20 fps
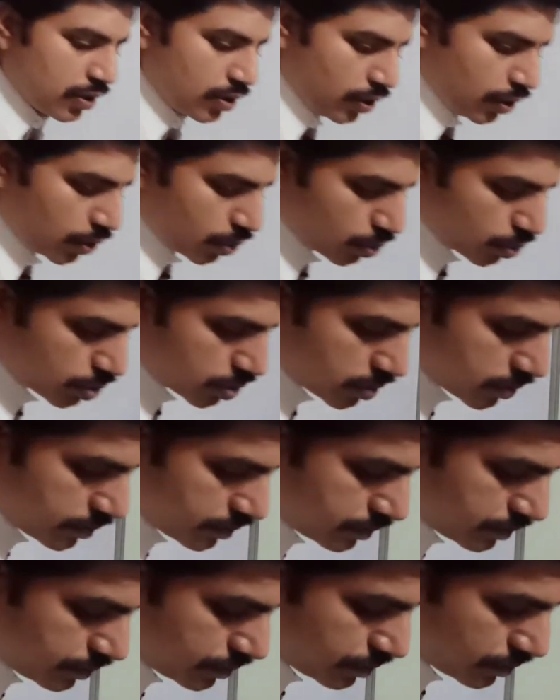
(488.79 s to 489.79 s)
growth.
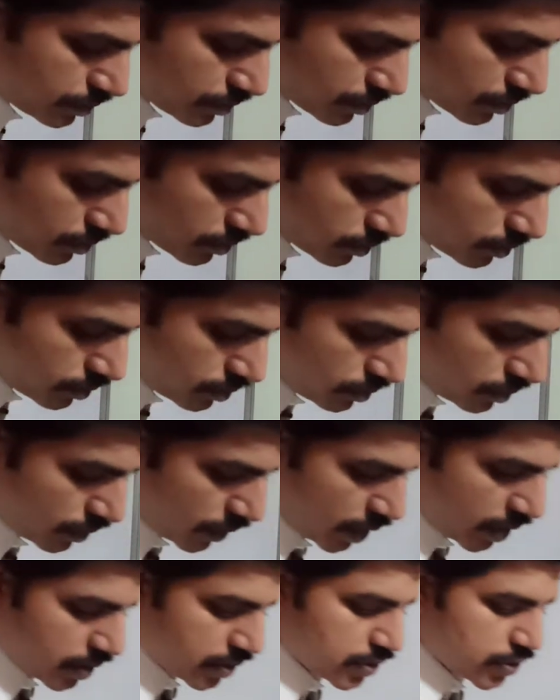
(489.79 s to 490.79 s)

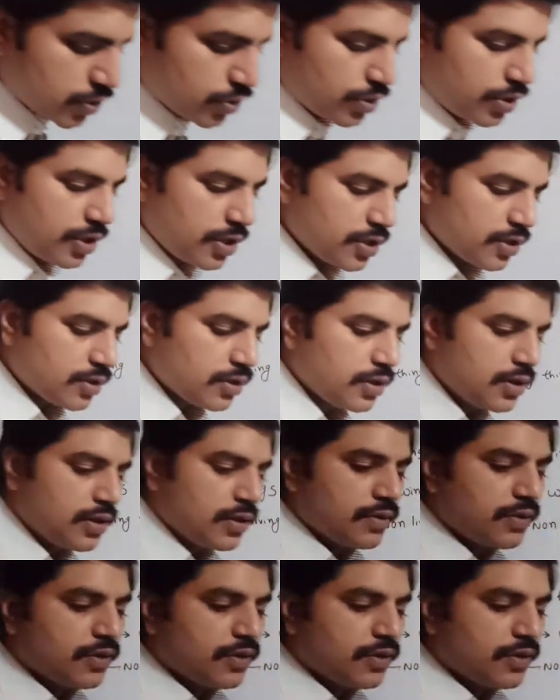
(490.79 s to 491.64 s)
So here the